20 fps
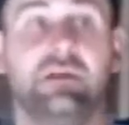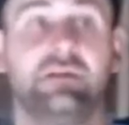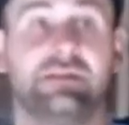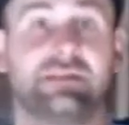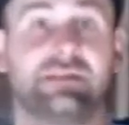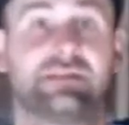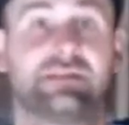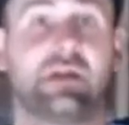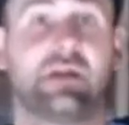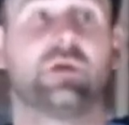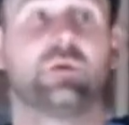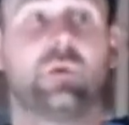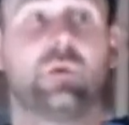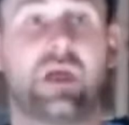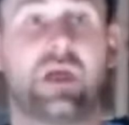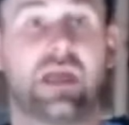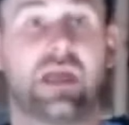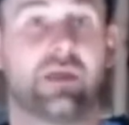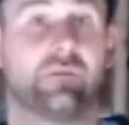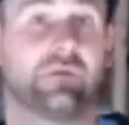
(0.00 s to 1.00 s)
That's how we
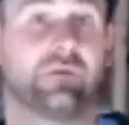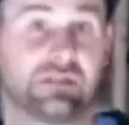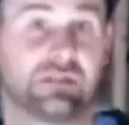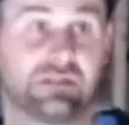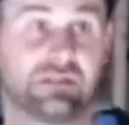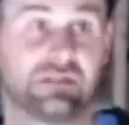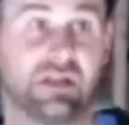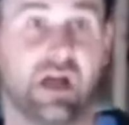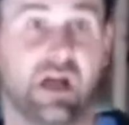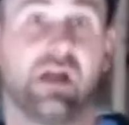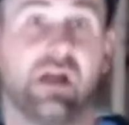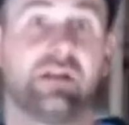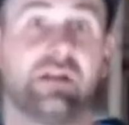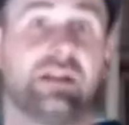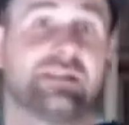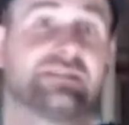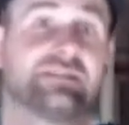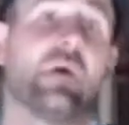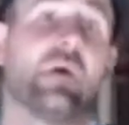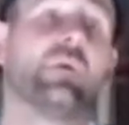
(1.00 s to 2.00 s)
weigh it when it's done.
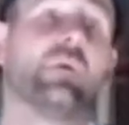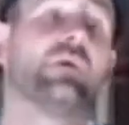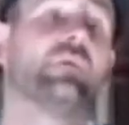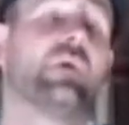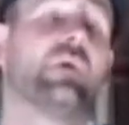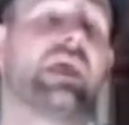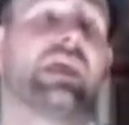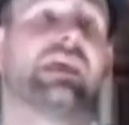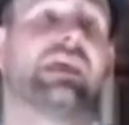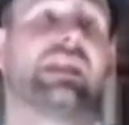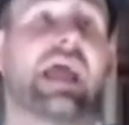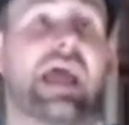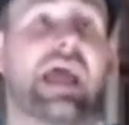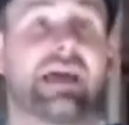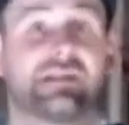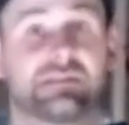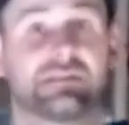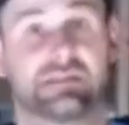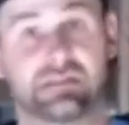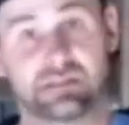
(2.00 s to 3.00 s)
That's how we weigh it
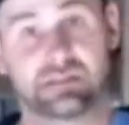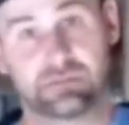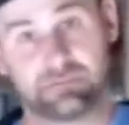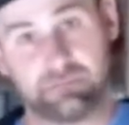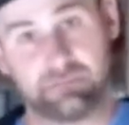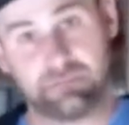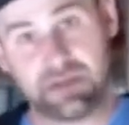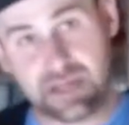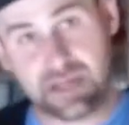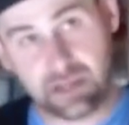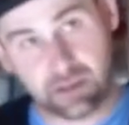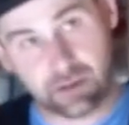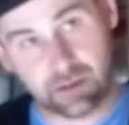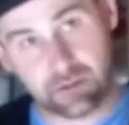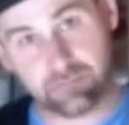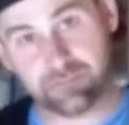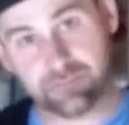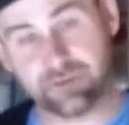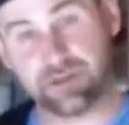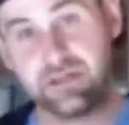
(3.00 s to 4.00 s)
as it's being
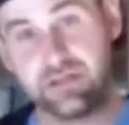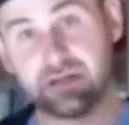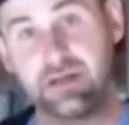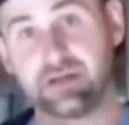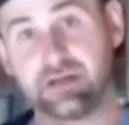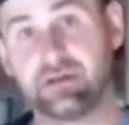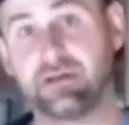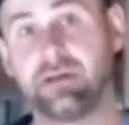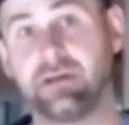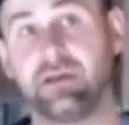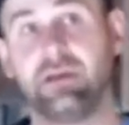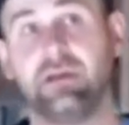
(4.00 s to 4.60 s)
completed.